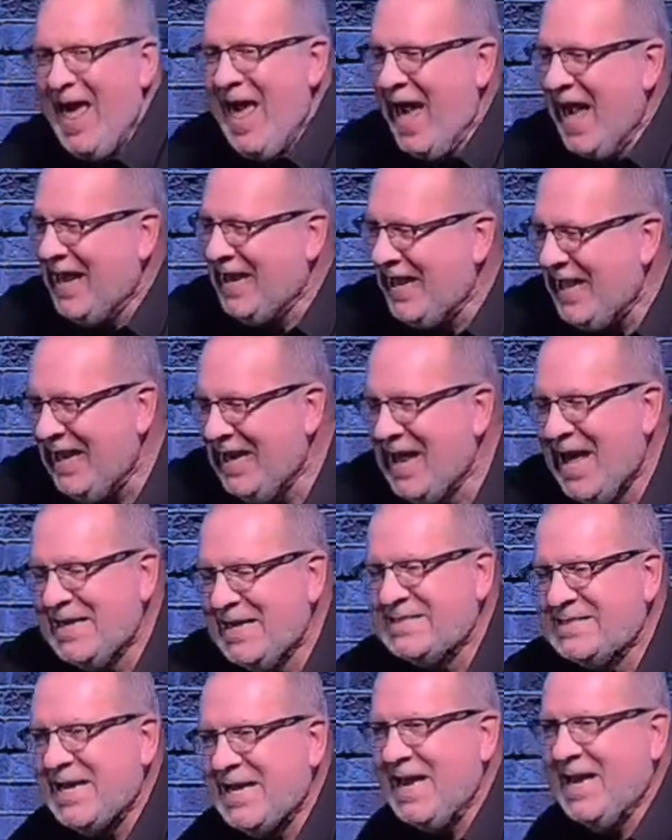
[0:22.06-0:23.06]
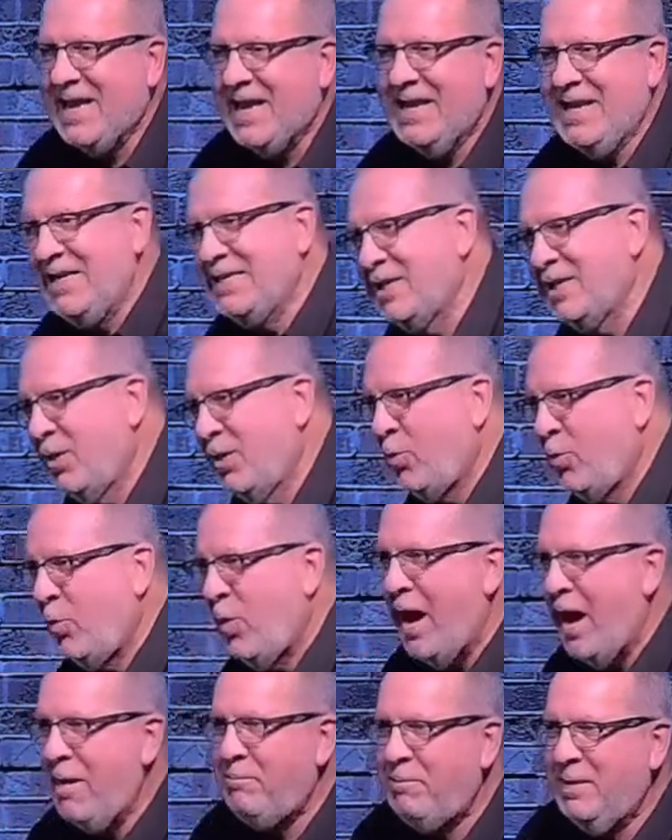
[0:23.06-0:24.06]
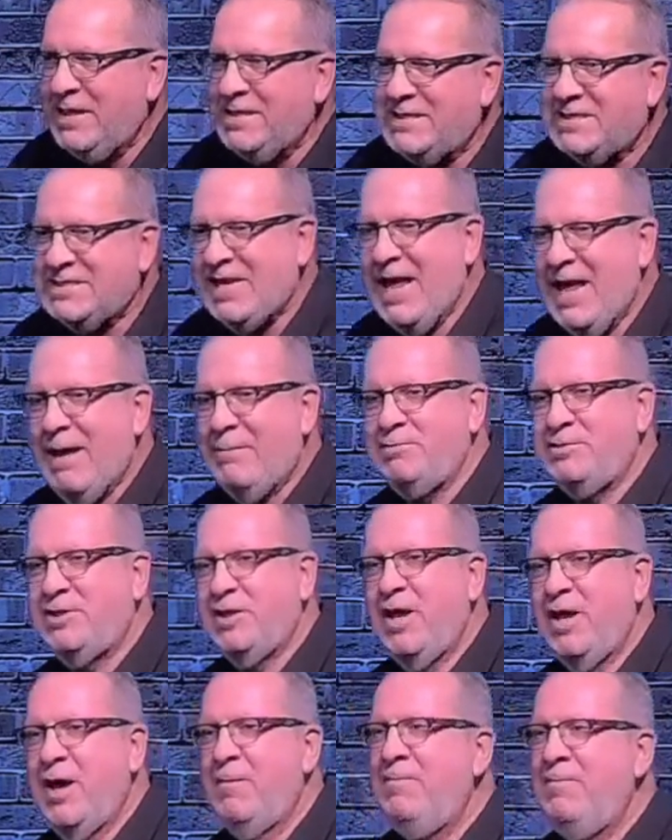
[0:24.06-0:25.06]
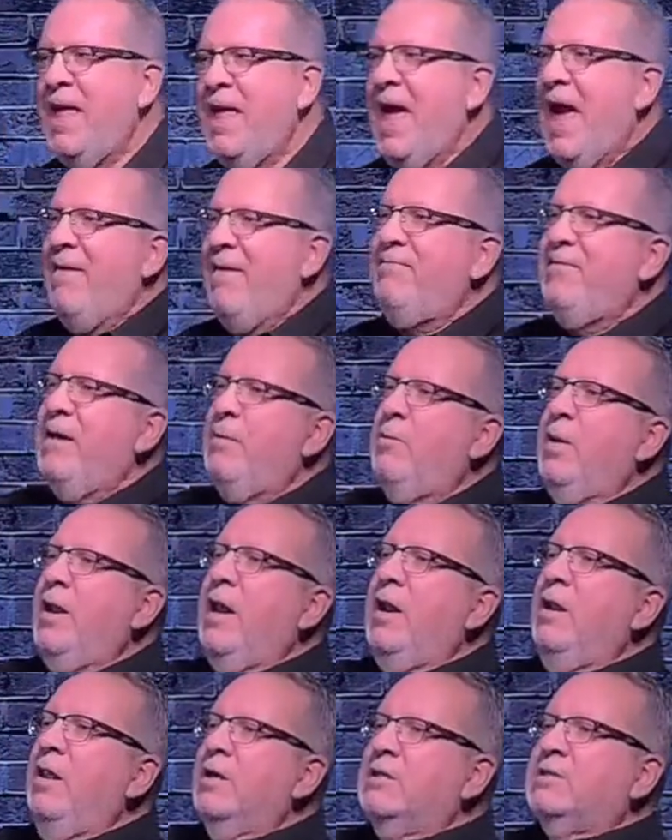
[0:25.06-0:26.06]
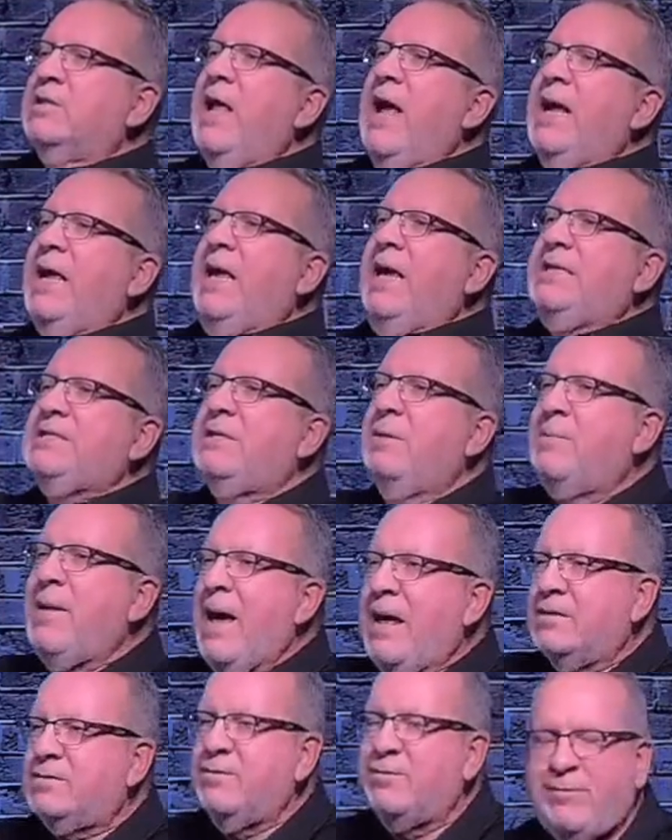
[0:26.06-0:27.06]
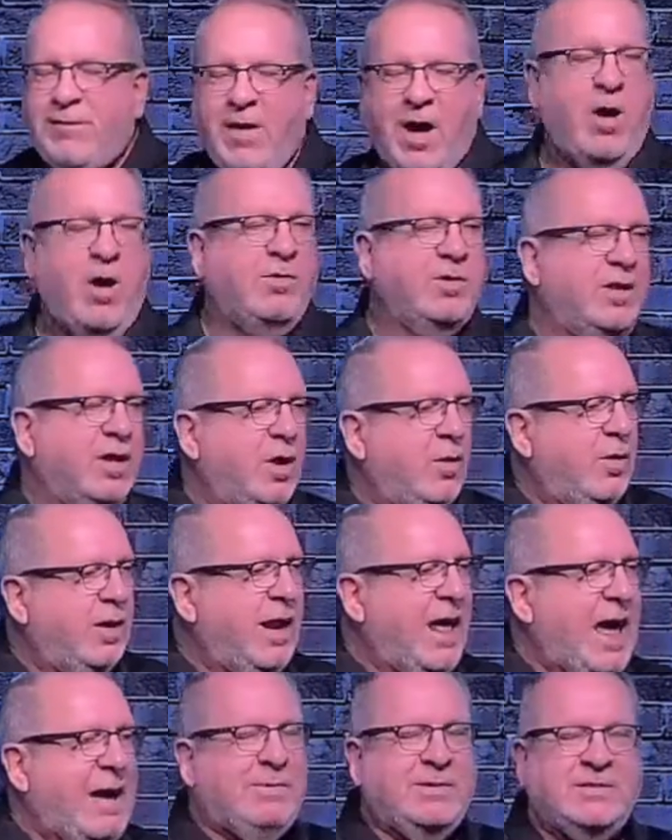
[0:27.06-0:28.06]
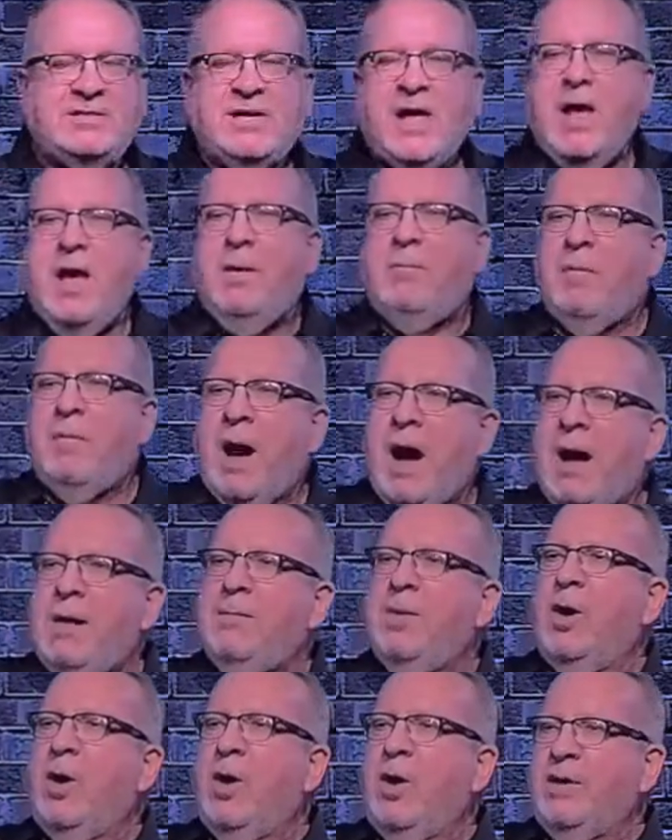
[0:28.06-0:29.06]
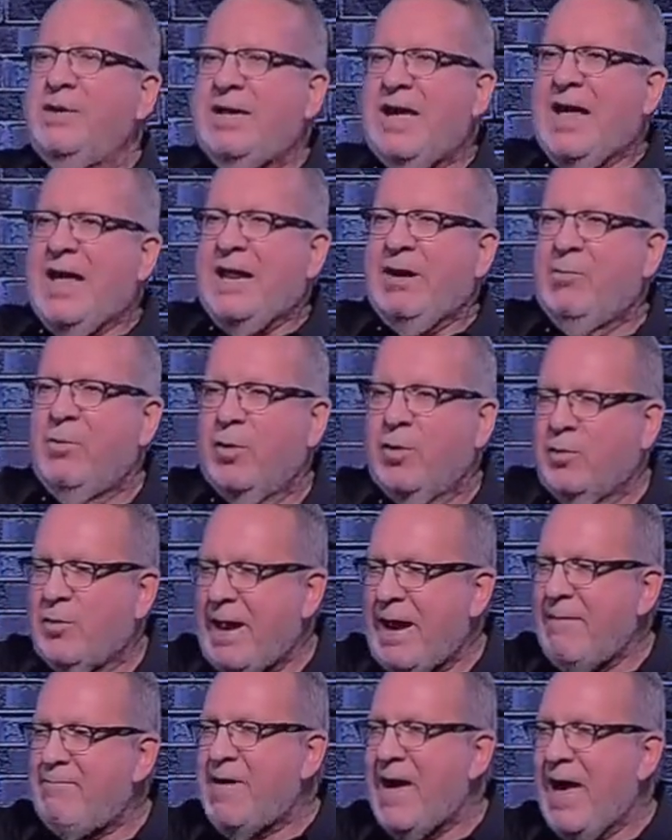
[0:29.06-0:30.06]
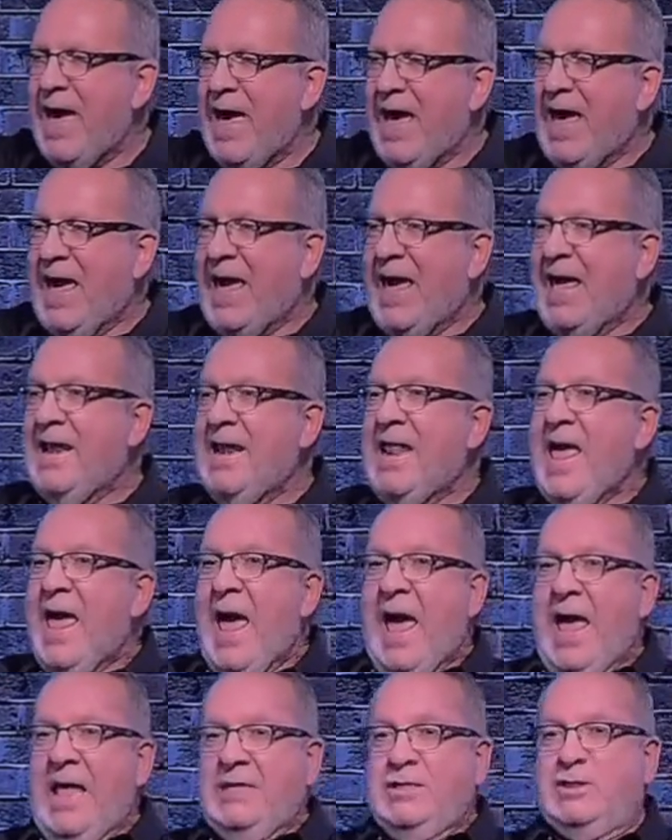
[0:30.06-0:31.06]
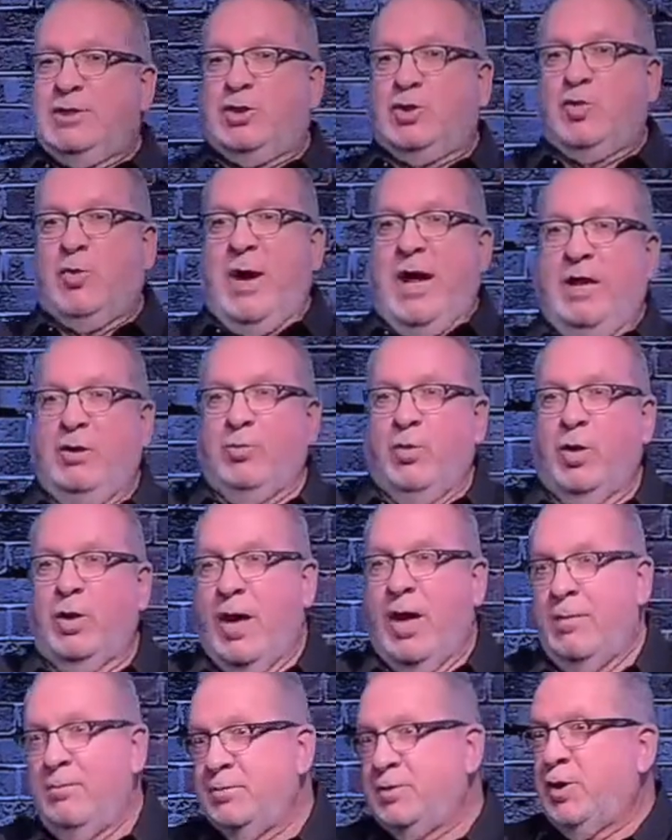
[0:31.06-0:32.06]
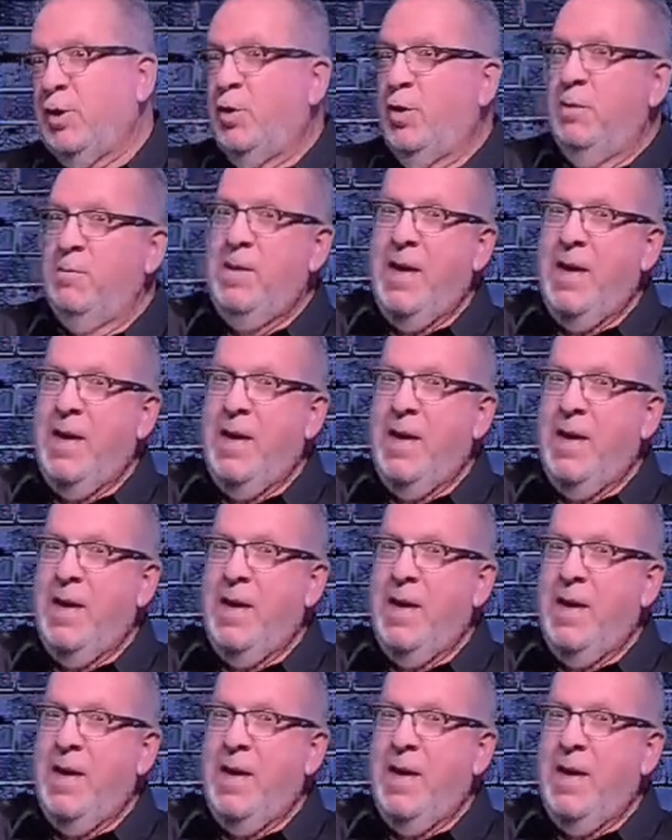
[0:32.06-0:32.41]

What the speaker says: And Eli's taking these little wobbly steps, you know. And then when it looks like he's about to fall, you know what happens? Mama or daddy will grab that hand and strength will come to him.